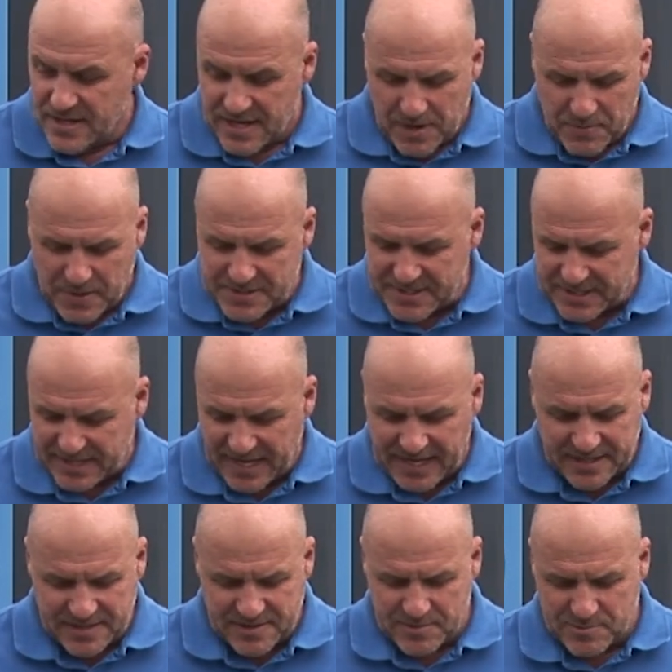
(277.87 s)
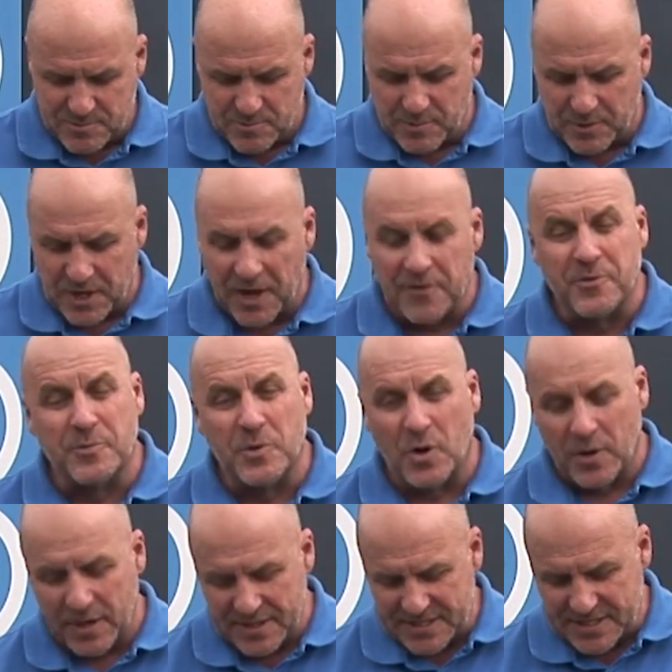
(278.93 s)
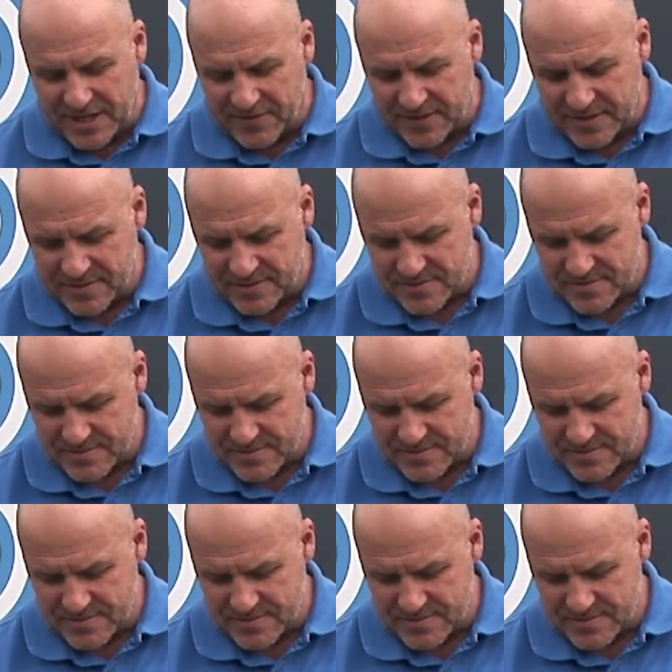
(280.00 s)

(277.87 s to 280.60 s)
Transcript: And once again, we go from 97